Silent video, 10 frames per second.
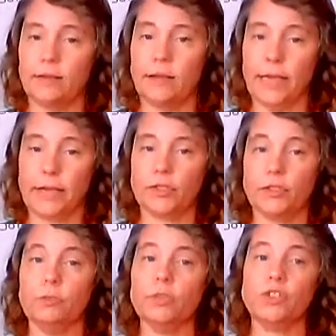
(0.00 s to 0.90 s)

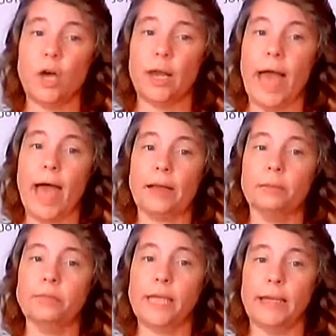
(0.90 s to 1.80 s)
election with John
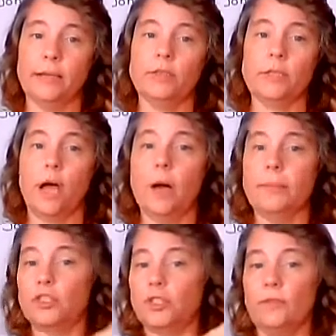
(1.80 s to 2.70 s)
Adams and
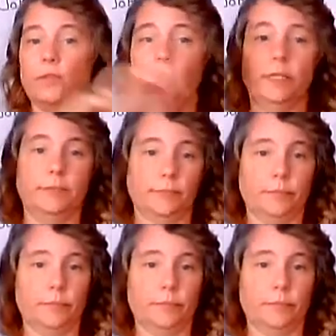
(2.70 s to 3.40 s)
Thomas Jefferson,